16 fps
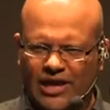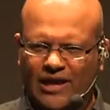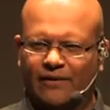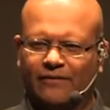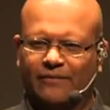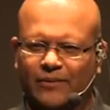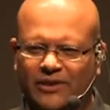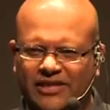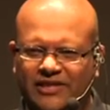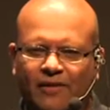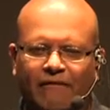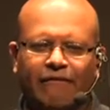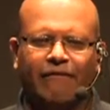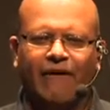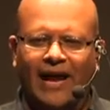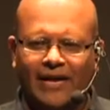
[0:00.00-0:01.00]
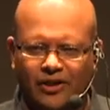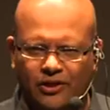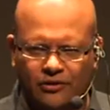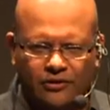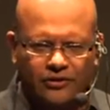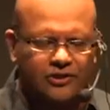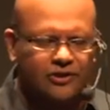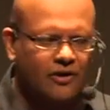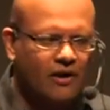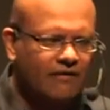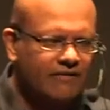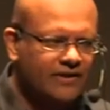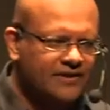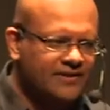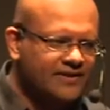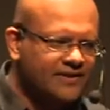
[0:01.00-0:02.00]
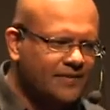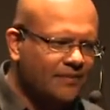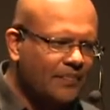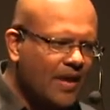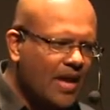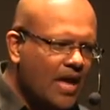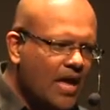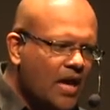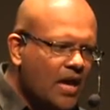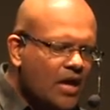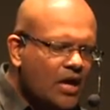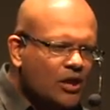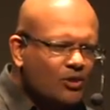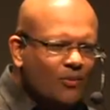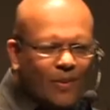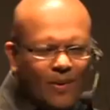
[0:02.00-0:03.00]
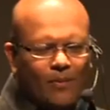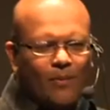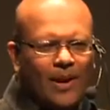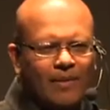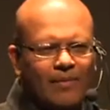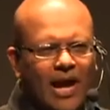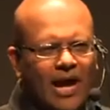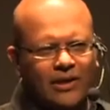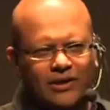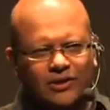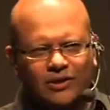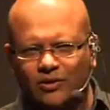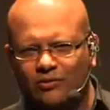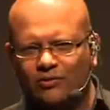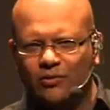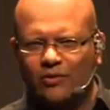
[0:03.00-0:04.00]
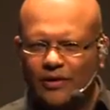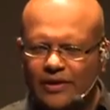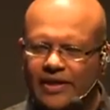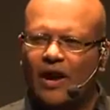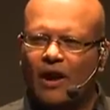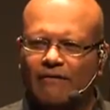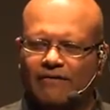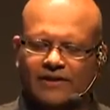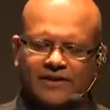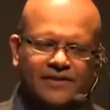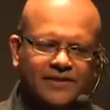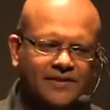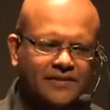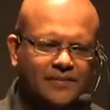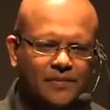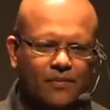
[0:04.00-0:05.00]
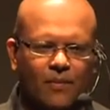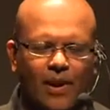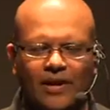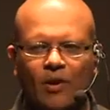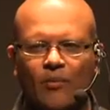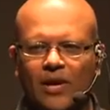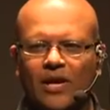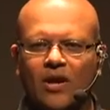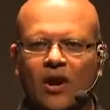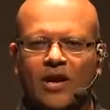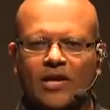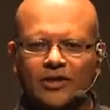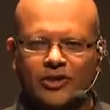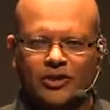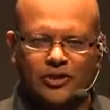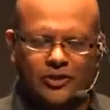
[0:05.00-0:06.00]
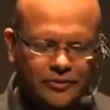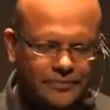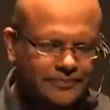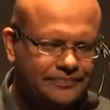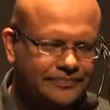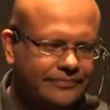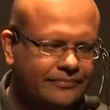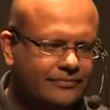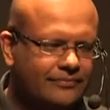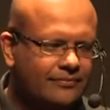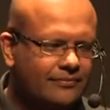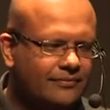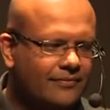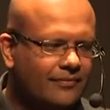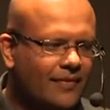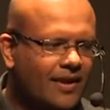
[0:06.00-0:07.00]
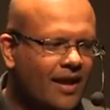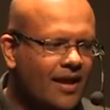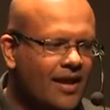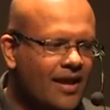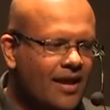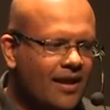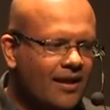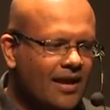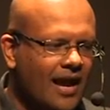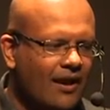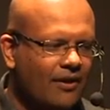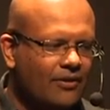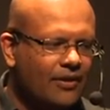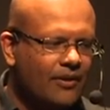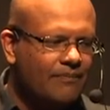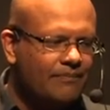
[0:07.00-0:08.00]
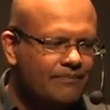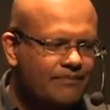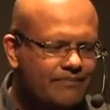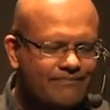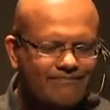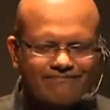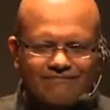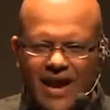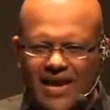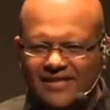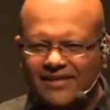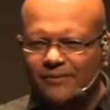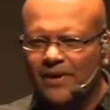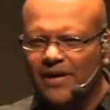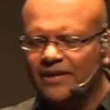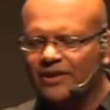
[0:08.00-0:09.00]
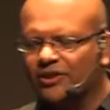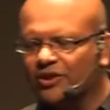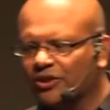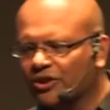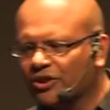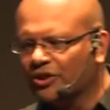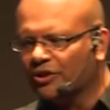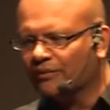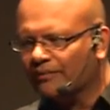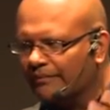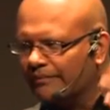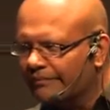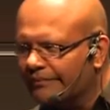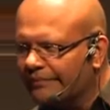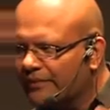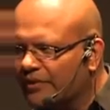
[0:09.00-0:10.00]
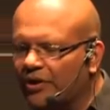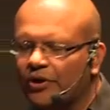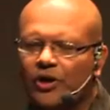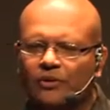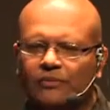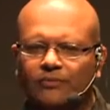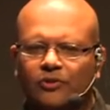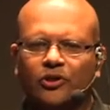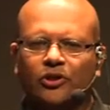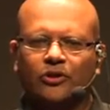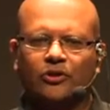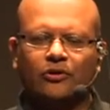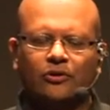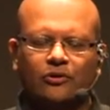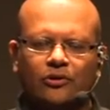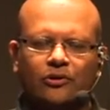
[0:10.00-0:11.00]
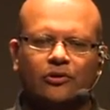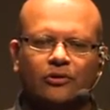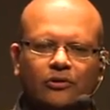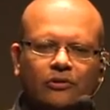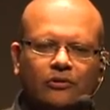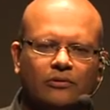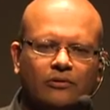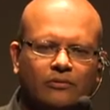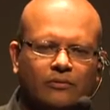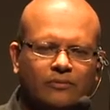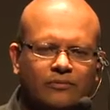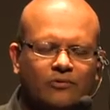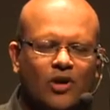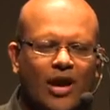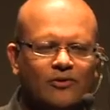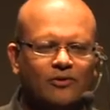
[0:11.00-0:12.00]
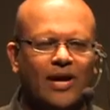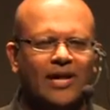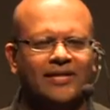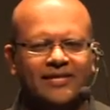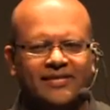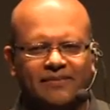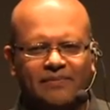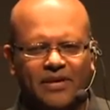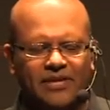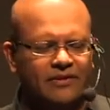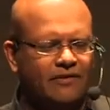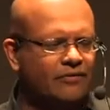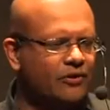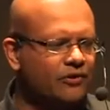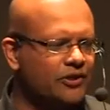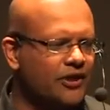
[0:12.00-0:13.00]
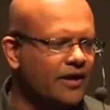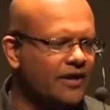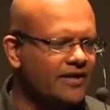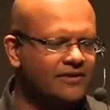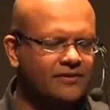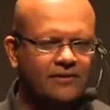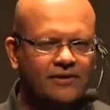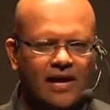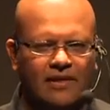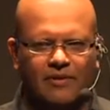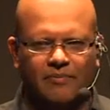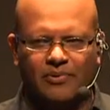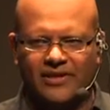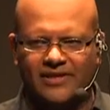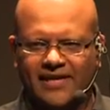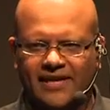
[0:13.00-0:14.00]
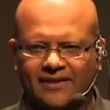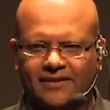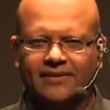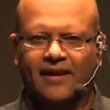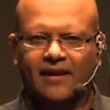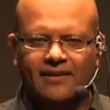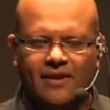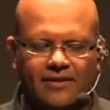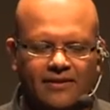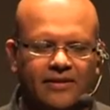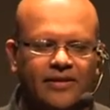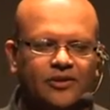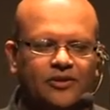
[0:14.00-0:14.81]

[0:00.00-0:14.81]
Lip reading: which is of value to others. So, well, what about the others? What are we going to do? Now, the best way to, you know, to try to anticipate the future is to look at the present and then